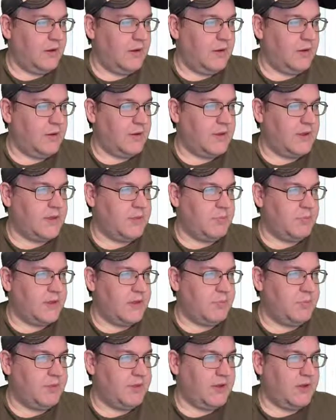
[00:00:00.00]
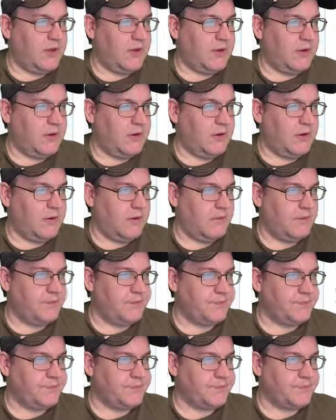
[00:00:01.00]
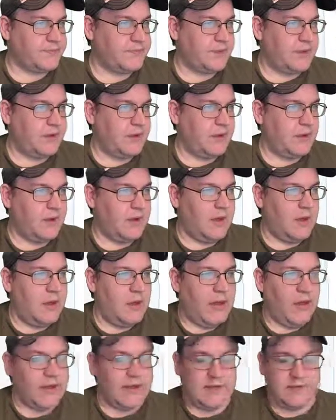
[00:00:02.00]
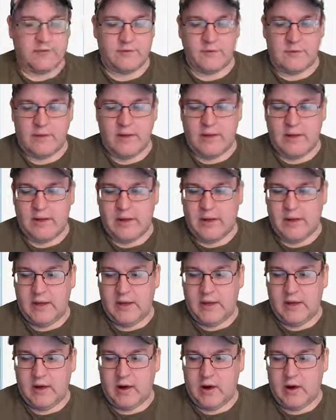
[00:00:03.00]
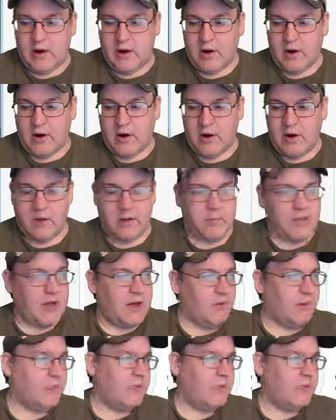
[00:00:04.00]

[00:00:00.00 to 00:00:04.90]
Okay, the manipulator. I guess we are about.